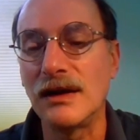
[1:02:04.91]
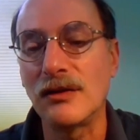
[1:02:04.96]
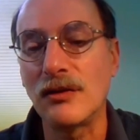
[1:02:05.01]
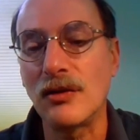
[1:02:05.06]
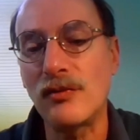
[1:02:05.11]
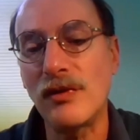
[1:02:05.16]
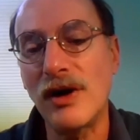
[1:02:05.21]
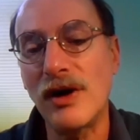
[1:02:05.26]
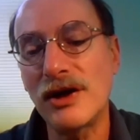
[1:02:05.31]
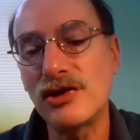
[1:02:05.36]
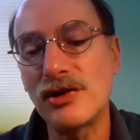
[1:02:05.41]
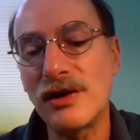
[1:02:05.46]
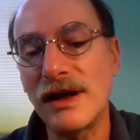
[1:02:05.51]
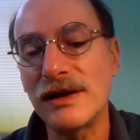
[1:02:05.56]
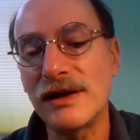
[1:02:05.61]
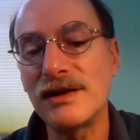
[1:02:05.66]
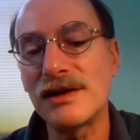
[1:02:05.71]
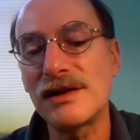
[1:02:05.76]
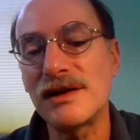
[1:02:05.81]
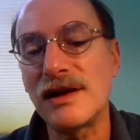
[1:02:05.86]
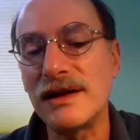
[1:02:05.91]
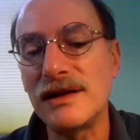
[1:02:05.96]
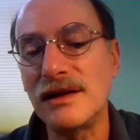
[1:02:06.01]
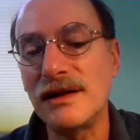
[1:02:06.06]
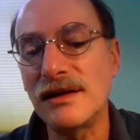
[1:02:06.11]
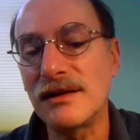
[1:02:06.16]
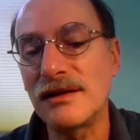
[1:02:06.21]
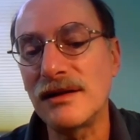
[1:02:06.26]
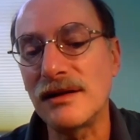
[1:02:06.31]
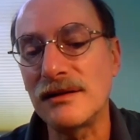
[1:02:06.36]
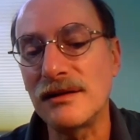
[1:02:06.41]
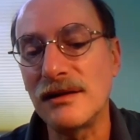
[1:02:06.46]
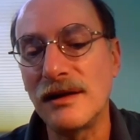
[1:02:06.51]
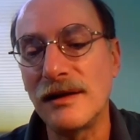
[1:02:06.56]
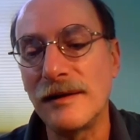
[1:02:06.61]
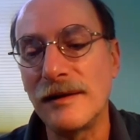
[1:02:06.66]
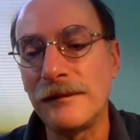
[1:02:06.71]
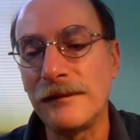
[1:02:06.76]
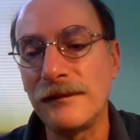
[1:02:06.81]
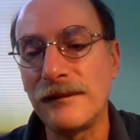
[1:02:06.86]
Well, Roger had this idea that
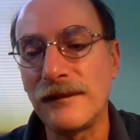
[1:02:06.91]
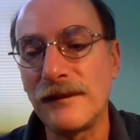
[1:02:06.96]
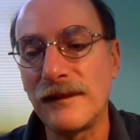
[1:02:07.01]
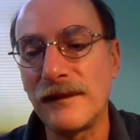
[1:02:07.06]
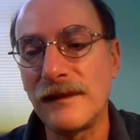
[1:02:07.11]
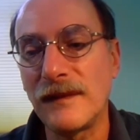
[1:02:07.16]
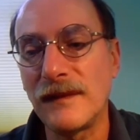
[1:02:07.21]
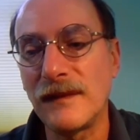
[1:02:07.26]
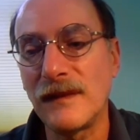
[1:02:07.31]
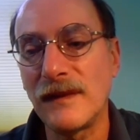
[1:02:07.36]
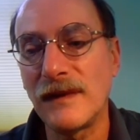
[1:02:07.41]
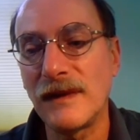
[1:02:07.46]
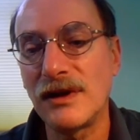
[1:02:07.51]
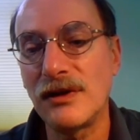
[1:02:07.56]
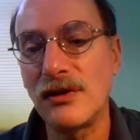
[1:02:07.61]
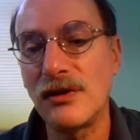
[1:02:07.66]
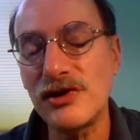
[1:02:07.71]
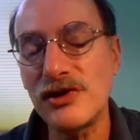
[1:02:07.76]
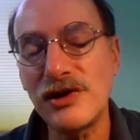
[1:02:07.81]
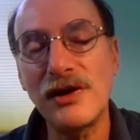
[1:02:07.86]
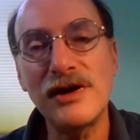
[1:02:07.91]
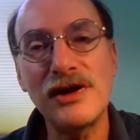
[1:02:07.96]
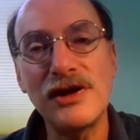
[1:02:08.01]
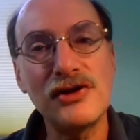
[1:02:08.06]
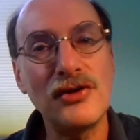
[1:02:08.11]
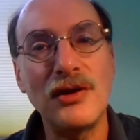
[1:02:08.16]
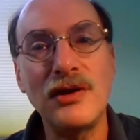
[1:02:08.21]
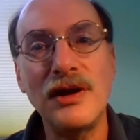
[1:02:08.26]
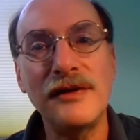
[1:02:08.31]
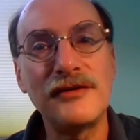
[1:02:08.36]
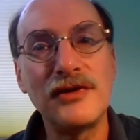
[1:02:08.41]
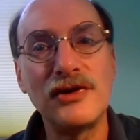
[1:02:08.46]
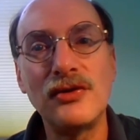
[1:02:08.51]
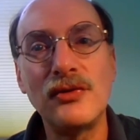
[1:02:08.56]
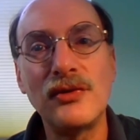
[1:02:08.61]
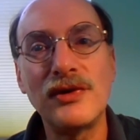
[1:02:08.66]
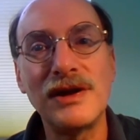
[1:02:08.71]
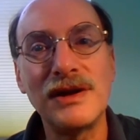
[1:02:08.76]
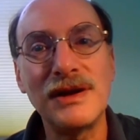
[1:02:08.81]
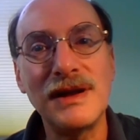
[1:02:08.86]
those studies all have to
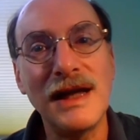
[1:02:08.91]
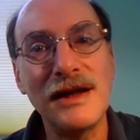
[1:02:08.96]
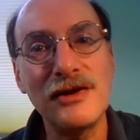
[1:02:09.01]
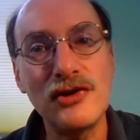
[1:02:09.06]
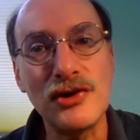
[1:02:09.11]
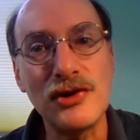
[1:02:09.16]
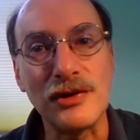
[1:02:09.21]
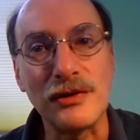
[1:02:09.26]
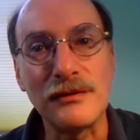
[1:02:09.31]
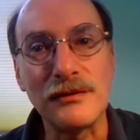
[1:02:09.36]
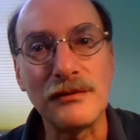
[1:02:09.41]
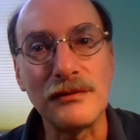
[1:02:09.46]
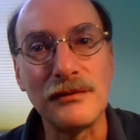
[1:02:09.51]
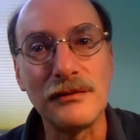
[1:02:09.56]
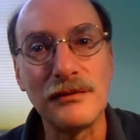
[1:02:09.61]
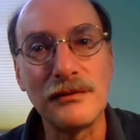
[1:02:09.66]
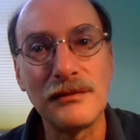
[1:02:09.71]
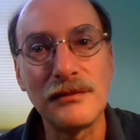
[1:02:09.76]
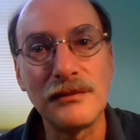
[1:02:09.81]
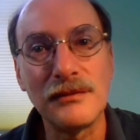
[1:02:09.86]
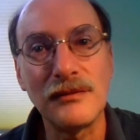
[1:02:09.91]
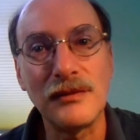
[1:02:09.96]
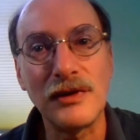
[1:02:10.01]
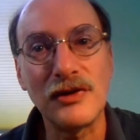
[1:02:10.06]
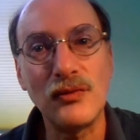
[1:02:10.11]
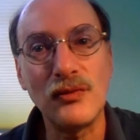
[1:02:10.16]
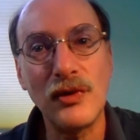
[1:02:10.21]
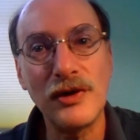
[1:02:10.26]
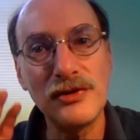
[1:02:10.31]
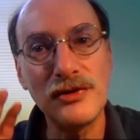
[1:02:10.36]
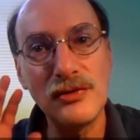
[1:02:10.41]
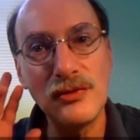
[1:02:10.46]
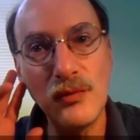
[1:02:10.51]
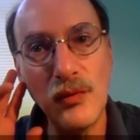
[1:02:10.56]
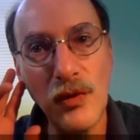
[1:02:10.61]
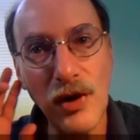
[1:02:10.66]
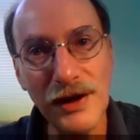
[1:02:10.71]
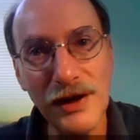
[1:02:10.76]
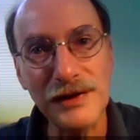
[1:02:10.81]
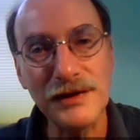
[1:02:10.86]
do with intention, like what you
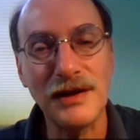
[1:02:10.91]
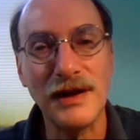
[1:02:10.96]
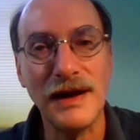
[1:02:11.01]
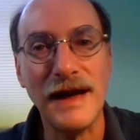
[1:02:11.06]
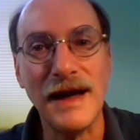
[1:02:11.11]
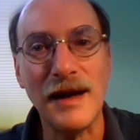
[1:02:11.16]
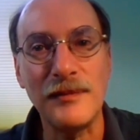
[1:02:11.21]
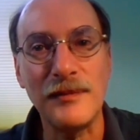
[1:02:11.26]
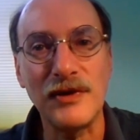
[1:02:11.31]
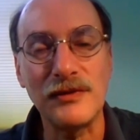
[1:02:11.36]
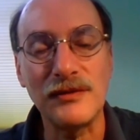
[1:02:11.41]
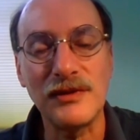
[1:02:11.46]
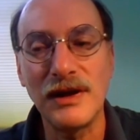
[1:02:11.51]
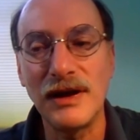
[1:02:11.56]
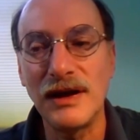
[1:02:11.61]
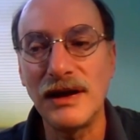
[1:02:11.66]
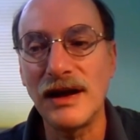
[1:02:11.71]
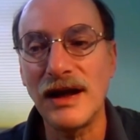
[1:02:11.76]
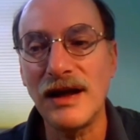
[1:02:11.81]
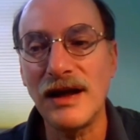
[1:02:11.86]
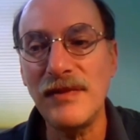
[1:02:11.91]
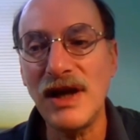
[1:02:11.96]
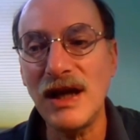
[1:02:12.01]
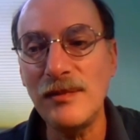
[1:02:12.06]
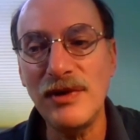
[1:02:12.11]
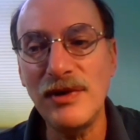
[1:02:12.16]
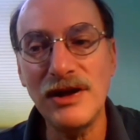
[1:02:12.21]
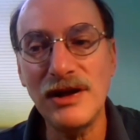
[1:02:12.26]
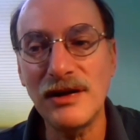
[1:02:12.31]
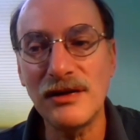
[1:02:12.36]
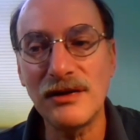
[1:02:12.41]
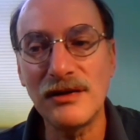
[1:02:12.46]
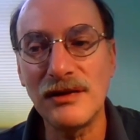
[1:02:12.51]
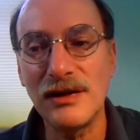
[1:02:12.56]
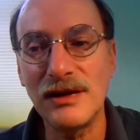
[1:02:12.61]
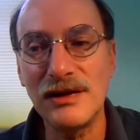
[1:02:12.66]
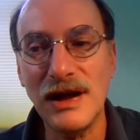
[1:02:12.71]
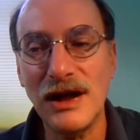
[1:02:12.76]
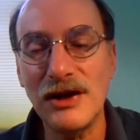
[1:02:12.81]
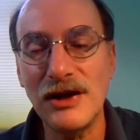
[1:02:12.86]
want to happen. And maybe
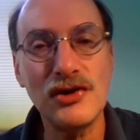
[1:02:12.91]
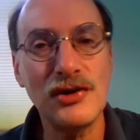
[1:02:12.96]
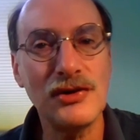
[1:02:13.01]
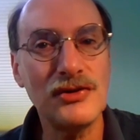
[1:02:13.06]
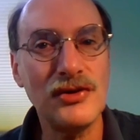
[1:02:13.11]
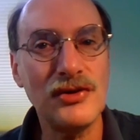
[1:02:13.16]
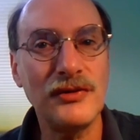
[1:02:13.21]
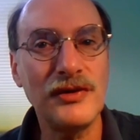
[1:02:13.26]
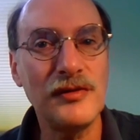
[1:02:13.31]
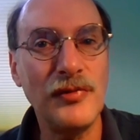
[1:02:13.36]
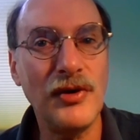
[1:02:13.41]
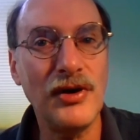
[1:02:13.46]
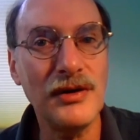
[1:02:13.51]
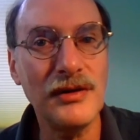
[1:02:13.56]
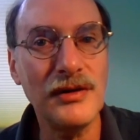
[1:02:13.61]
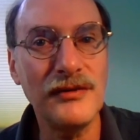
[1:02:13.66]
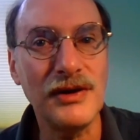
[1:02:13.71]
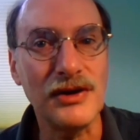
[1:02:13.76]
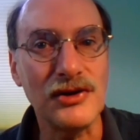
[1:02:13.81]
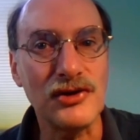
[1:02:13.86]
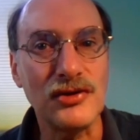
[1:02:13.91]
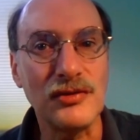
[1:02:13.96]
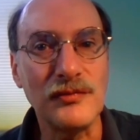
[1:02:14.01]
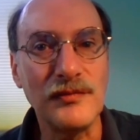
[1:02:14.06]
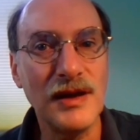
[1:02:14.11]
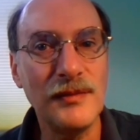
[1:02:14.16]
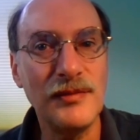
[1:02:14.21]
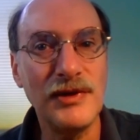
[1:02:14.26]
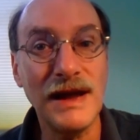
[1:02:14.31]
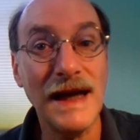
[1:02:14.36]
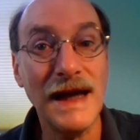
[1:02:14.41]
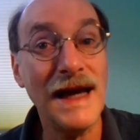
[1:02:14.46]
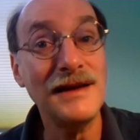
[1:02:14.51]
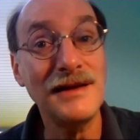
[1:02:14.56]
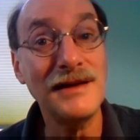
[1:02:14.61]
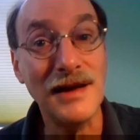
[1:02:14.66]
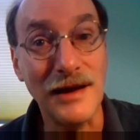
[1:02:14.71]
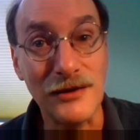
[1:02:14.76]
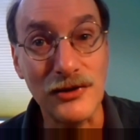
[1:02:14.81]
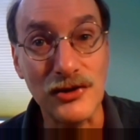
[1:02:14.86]
intention's only part of the issue. Maybe
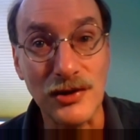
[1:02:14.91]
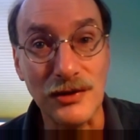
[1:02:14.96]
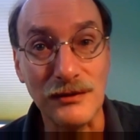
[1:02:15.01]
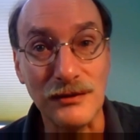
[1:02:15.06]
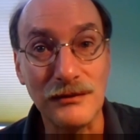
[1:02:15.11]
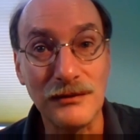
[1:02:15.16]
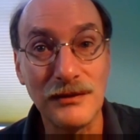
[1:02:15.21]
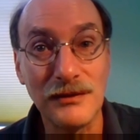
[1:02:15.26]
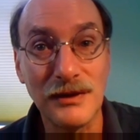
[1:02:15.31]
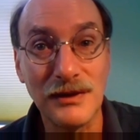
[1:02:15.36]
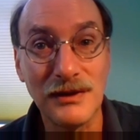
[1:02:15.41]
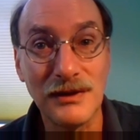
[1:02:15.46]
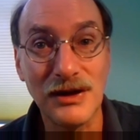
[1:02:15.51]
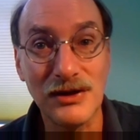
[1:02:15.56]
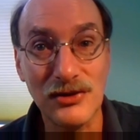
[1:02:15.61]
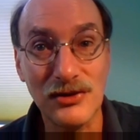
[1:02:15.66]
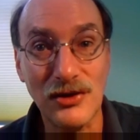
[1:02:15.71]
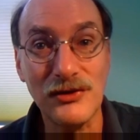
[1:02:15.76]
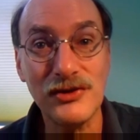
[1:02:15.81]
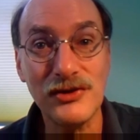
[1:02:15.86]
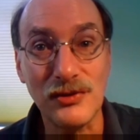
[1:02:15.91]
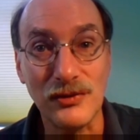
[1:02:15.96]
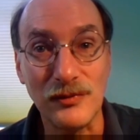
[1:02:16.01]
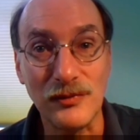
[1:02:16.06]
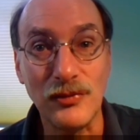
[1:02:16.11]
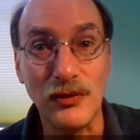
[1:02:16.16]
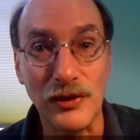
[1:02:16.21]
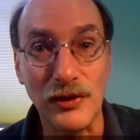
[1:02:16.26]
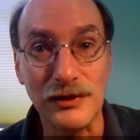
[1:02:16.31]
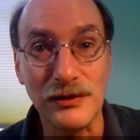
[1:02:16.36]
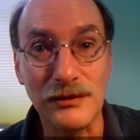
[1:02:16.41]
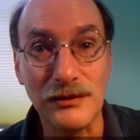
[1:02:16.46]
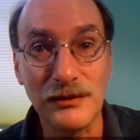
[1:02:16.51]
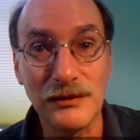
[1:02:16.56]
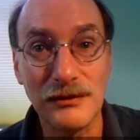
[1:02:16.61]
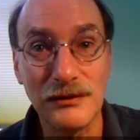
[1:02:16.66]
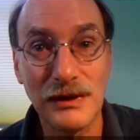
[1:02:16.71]
attention is also important.